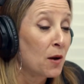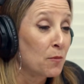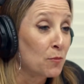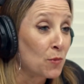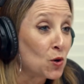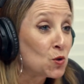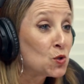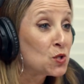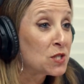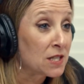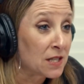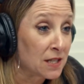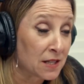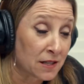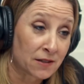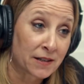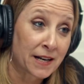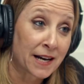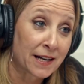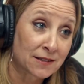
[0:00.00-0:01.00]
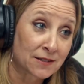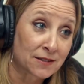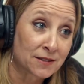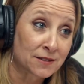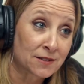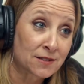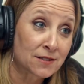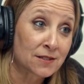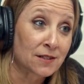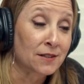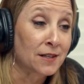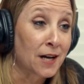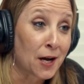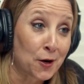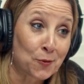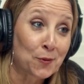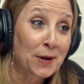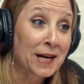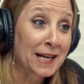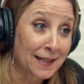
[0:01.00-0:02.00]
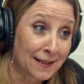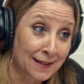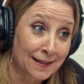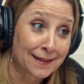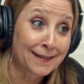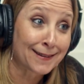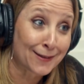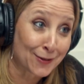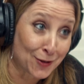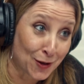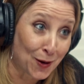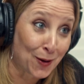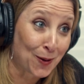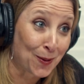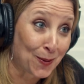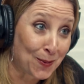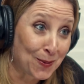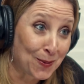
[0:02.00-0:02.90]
Most theater actors are not raking in the dough.